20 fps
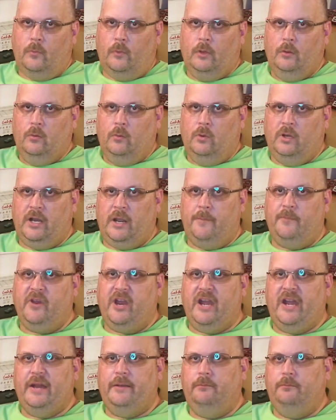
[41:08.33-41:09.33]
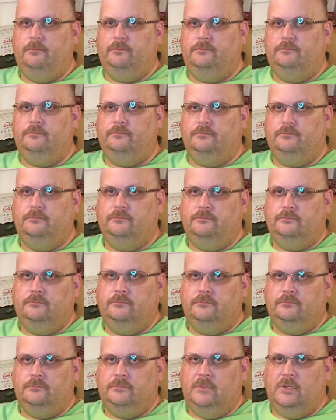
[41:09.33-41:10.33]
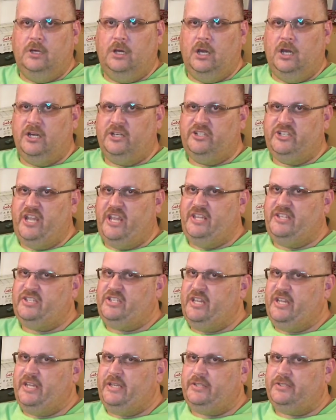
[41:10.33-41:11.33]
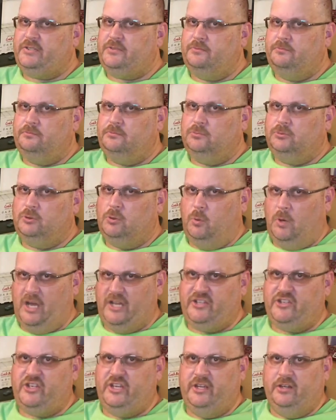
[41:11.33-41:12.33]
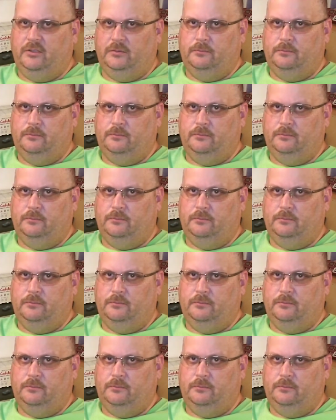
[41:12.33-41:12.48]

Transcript: What I'm running, RG6 quad shield.